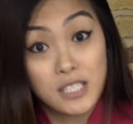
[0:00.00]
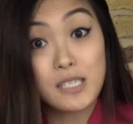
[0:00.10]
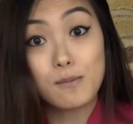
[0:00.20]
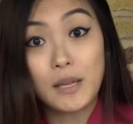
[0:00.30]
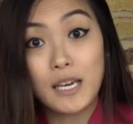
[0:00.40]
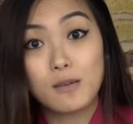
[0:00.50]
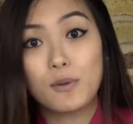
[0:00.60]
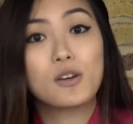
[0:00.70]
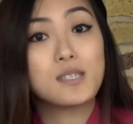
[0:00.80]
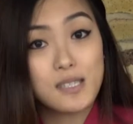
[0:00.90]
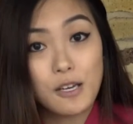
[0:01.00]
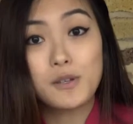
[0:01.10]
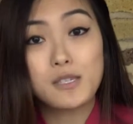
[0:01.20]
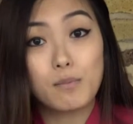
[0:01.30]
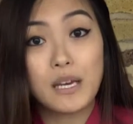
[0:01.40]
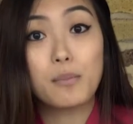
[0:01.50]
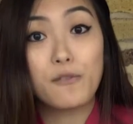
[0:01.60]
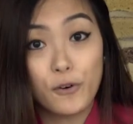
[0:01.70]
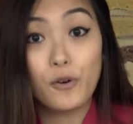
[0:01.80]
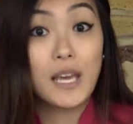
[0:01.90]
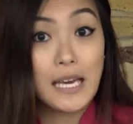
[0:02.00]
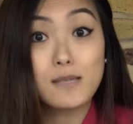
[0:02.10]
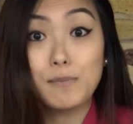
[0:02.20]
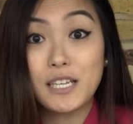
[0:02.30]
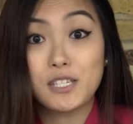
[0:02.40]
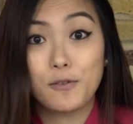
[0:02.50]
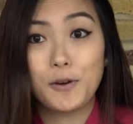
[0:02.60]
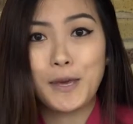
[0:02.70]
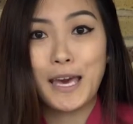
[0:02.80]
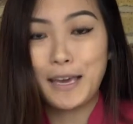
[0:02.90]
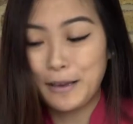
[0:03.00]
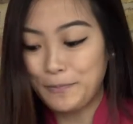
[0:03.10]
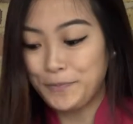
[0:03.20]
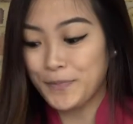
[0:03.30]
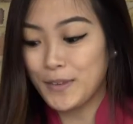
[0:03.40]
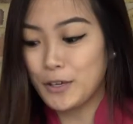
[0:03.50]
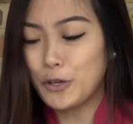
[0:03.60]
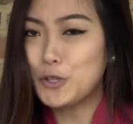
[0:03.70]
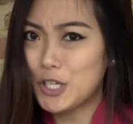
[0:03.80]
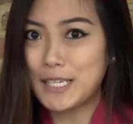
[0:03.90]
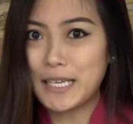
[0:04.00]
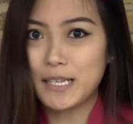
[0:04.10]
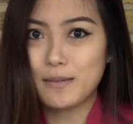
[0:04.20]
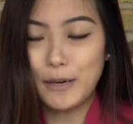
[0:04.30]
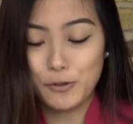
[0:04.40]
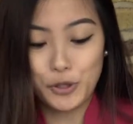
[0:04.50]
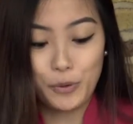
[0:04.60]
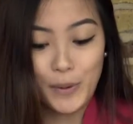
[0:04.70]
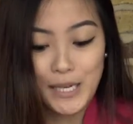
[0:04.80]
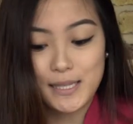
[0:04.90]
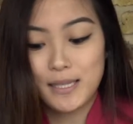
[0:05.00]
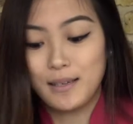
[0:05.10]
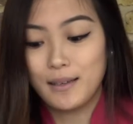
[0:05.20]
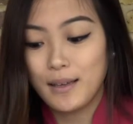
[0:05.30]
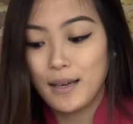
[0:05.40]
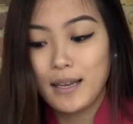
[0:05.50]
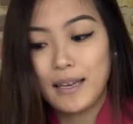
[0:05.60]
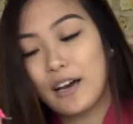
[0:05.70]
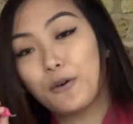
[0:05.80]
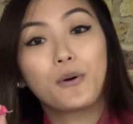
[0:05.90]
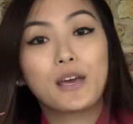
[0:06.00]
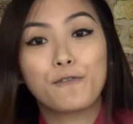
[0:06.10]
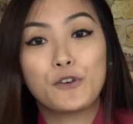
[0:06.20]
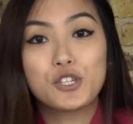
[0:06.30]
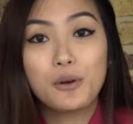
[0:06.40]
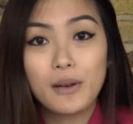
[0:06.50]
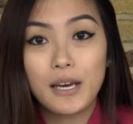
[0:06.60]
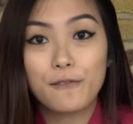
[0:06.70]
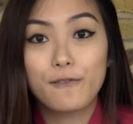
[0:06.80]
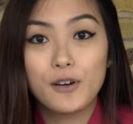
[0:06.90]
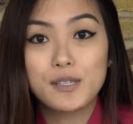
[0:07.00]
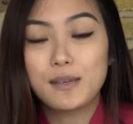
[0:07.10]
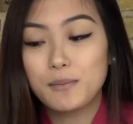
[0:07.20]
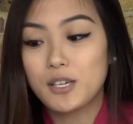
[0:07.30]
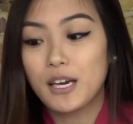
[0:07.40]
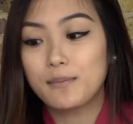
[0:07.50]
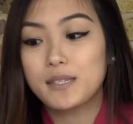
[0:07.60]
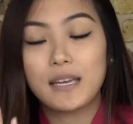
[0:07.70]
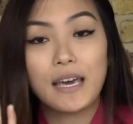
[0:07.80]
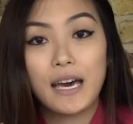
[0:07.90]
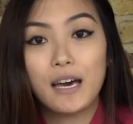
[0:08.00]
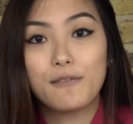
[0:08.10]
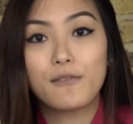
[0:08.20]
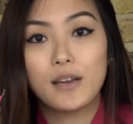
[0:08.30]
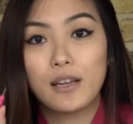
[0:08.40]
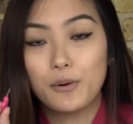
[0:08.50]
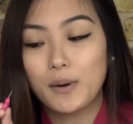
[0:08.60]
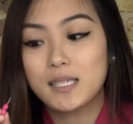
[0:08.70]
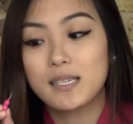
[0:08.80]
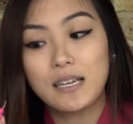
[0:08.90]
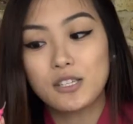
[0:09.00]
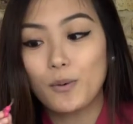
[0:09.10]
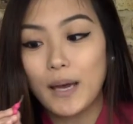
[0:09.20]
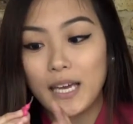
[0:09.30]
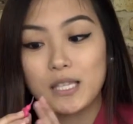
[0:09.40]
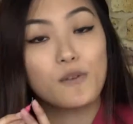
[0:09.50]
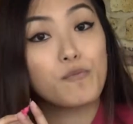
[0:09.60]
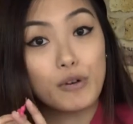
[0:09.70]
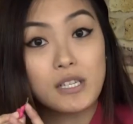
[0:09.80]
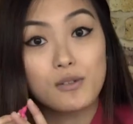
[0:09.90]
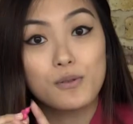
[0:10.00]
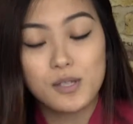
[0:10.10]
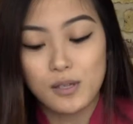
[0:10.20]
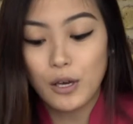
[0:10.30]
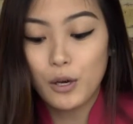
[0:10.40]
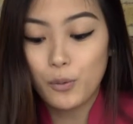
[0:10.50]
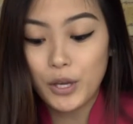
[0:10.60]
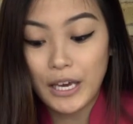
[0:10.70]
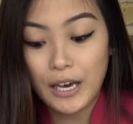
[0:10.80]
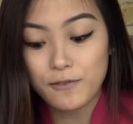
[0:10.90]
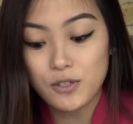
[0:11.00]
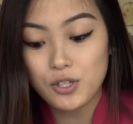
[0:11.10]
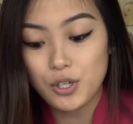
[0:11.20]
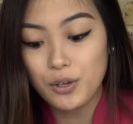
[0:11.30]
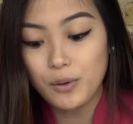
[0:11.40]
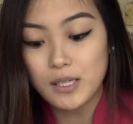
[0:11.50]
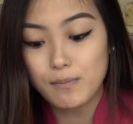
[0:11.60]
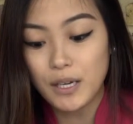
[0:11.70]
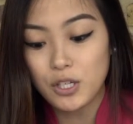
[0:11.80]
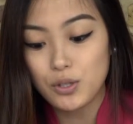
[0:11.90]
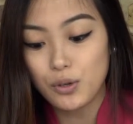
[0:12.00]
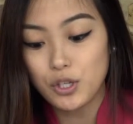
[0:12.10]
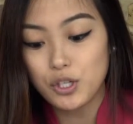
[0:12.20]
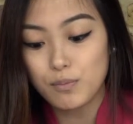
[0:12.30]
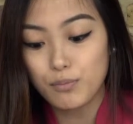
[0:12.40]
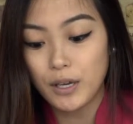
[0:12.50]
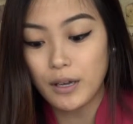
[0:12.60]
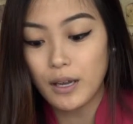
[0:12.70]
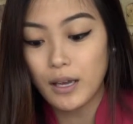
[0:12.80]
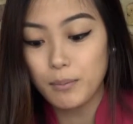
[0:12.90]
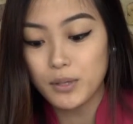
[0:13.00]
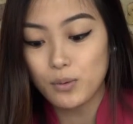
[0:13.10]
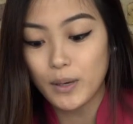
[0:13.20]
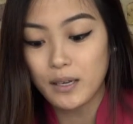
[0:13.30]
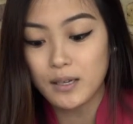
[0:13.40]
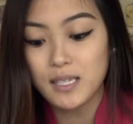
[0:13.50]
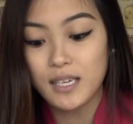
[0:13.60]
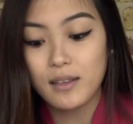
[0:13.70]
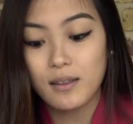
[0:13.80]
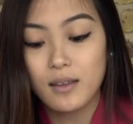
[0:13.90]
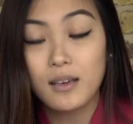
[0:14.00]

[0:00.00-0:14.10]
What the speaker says: does bleed because it's going to bleed before it gets better, okay? Usually takes about 2 weeks. Now, if you don't like floss, sometimes they have little incidental aids with bristles. What you have to do is make sure you just bring it in between the teeth,